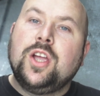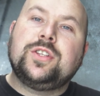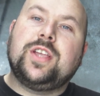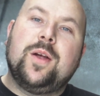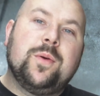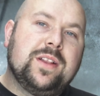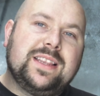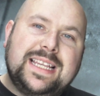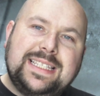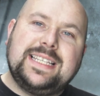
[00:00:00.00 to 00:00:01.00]
So
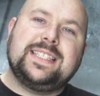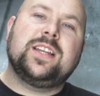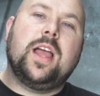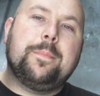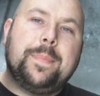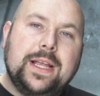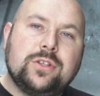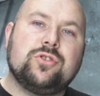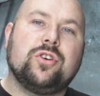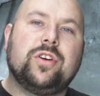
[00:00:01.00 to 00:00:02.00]
this isn't a big
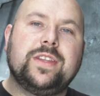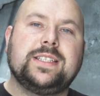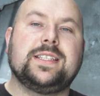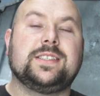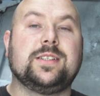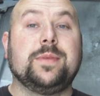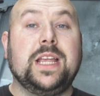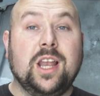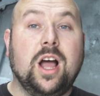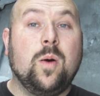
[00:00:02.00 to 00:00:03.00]
draw on the system. The
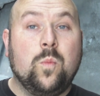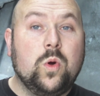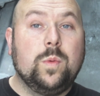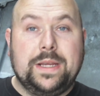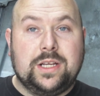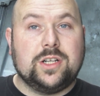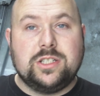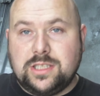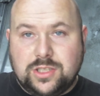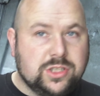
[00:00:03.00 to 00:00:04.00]
alarm will be
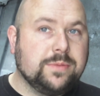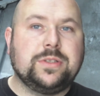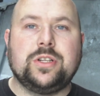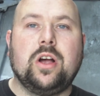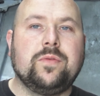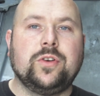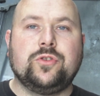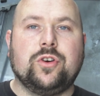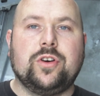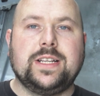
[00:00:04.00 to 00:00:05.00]
causing some sort of a
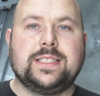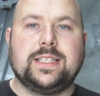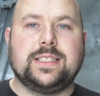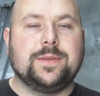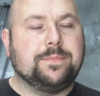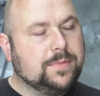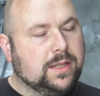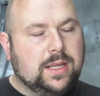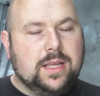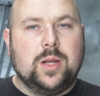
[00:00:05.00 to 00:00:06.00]
draw on the system.
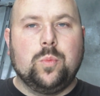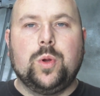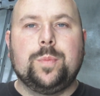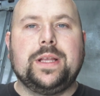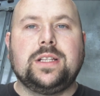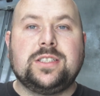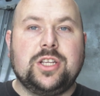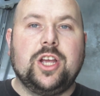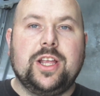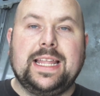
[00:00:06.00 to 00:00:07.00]
It will be,
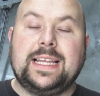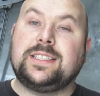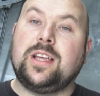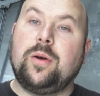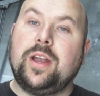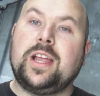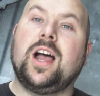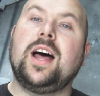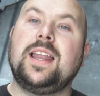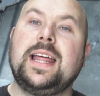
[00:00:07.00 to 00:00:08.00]
certainly. So on a
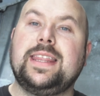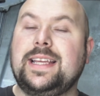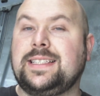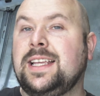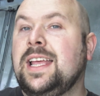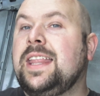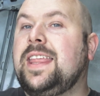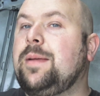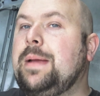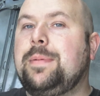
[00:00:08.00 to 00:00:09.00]
car like this
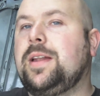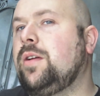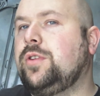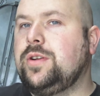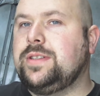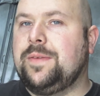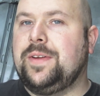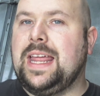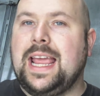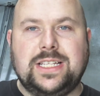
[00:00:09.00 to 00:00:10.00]
that you maybe don't use every
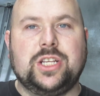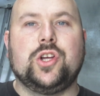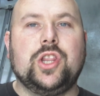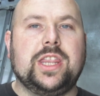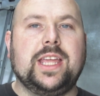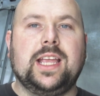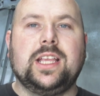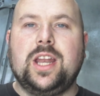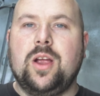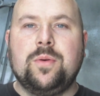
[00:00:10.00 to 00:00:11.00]
day, it's a good thing,